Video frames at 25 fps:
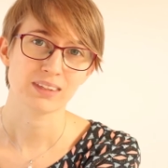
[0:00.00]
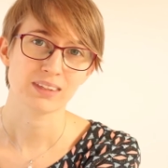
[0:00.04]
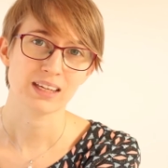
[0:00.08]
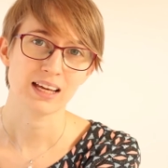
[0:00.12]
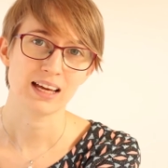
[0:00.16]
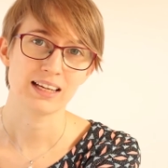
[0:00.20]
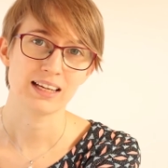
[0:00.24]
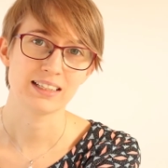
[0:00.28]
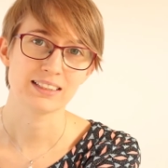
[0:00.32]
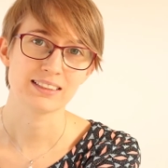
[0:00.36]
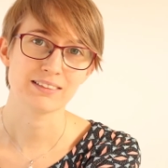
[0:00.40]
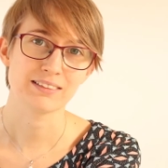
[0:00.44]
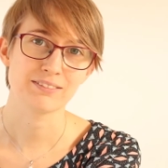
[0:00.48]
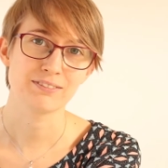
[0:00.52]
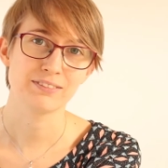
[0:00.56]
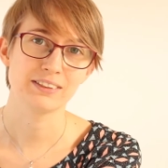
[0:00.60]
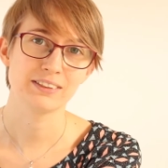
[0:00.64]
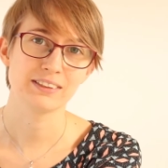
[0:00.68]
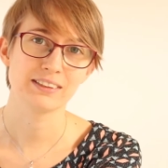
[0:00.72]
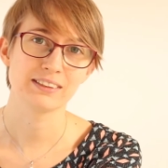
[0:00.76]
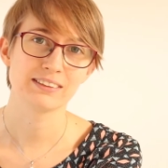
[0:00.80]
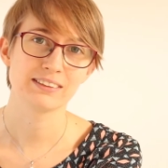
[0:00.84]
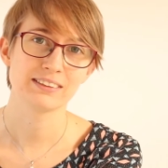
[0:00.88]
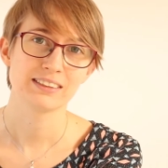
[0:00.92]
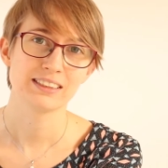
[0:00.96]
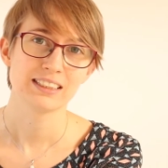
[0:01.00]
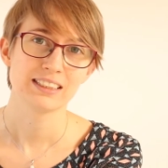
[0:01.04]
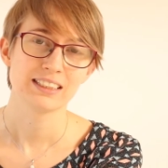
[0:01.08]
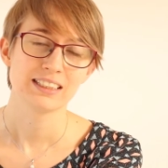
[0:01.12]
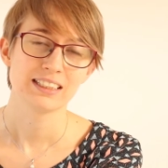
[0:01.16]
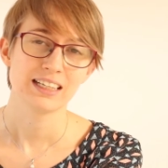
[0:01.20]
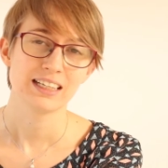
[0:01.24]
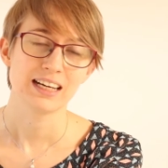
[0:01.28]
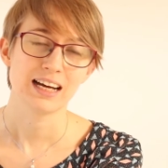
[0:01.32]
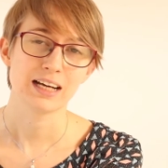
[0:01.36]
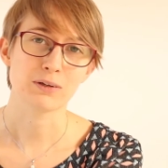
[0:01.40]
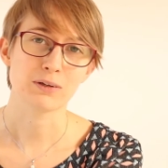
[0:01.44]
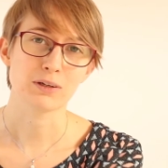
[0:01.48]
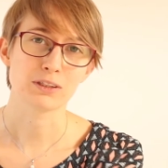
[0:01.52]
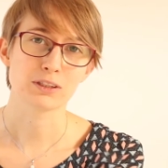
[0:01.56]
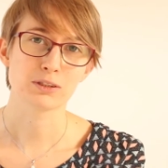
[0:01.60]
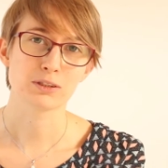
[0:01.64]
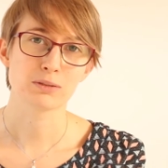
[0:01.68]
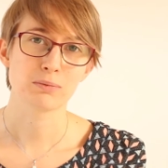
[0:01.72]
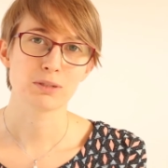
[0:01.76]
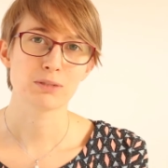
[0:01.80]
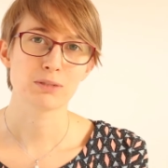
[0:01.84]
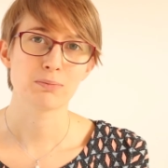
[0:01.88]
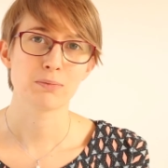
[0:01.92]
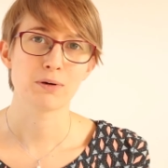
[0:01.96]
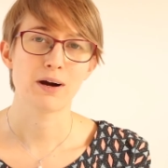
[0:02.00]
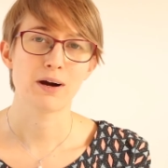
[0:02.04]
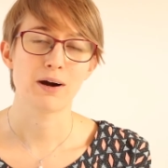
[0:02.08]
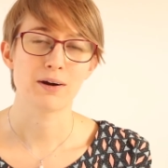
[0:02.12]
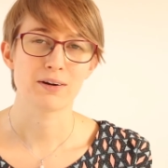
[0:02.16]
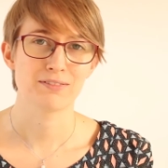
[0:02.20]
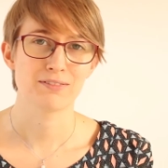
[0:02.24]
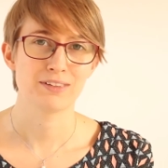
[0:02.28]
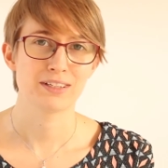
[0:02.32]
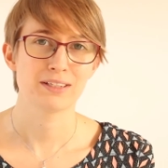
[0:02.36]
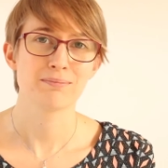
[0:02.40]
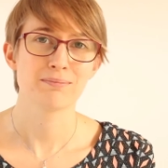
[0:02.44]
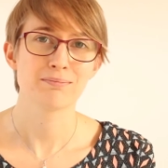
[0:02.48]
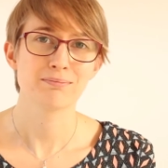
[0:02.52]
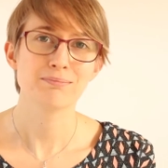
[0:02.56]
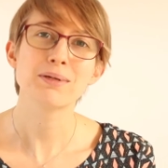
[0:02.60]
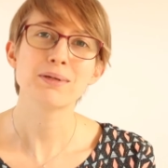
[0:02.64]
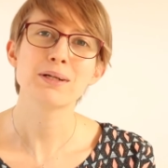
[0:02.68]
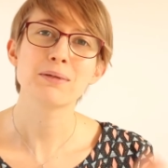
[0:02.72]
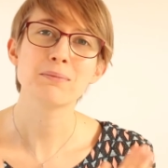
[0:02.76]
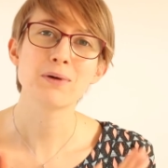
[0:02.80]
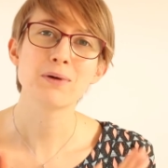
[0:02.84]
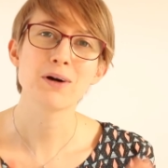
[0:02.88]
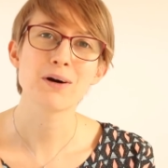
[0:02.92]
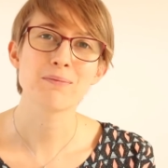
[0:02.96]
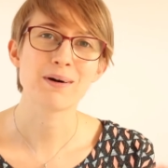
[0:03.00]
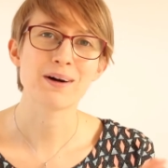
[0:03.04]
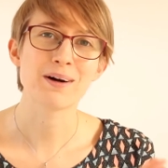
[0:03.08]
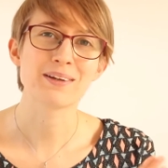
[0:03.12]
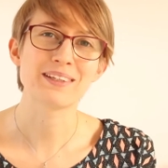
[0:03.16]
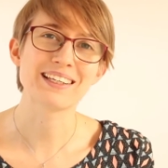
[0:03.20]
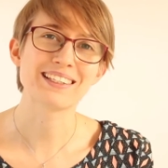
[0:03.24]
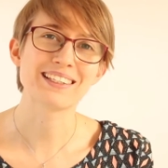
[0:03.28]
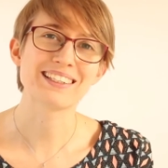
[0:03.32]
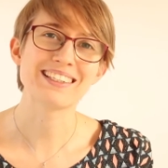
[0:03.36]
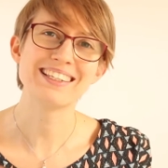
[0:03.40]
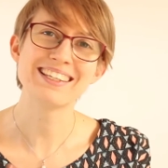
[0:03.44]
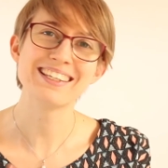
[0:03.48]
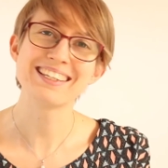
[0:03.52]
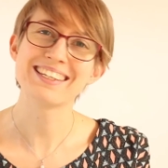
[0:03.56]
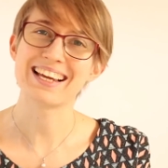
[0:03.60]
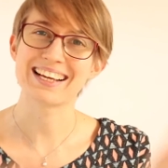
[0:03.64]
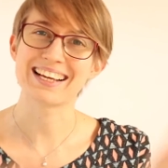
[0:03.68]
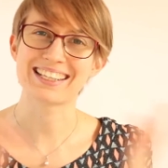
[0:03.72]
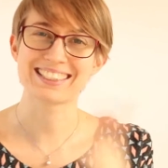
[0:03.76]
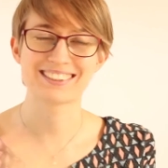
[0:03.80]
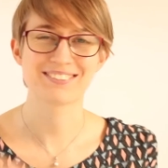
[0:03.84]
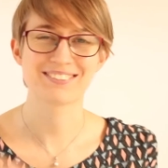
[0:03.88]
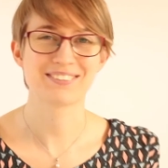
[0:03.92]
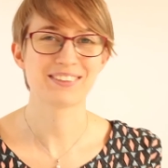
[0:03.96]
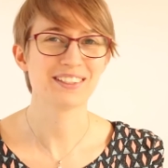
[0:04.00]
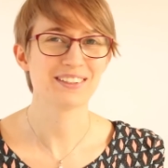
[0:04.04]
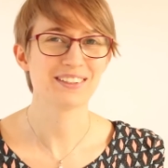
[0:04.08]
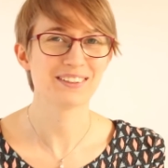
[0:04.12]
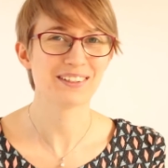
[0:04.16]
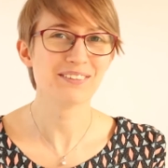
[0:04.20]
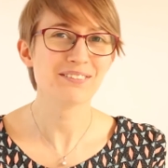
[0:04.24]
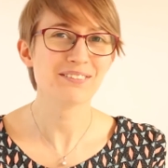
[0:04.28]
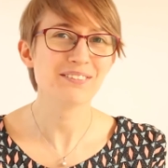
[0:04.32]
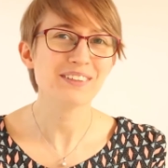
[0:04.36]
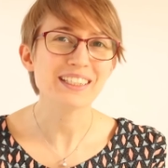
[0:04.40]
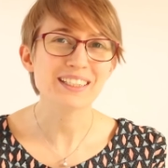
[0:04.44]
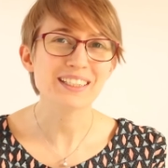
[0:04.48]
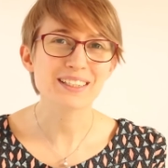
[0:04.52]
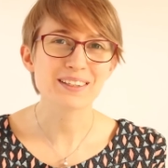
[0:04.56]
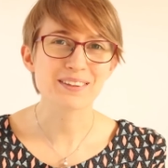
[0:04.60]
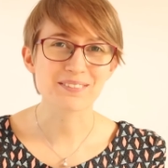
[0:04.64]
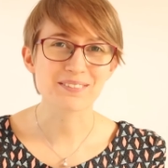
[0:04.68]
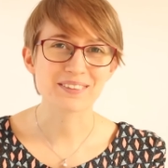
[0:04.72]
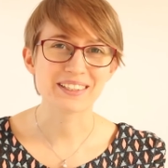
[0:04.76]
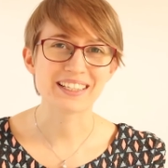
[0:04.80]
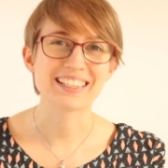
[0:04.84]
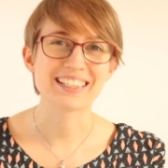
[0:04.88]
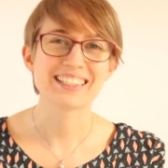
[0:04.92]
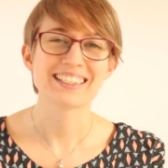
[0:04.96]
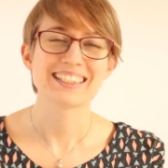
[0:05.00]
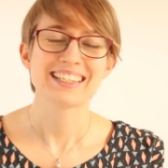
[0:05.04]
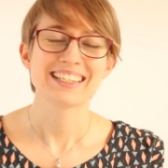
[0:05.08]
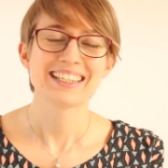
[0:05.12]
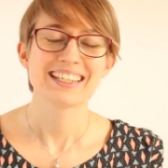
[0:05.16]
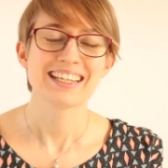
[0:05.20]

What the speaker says: And I feel I got so much more out of it. But more about that in the next video in week 3.